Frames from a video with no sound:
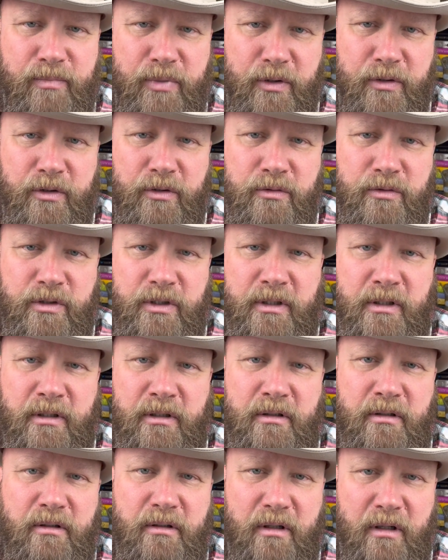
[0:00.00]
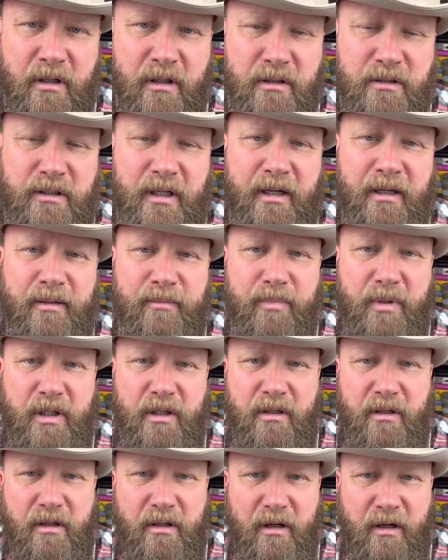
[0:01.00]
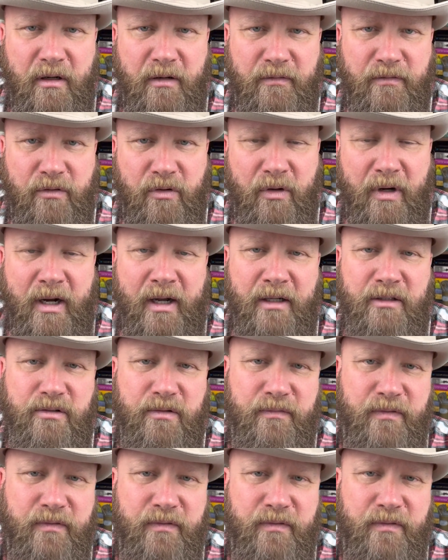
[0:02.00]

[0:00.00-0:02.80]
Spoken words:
producing type of grass or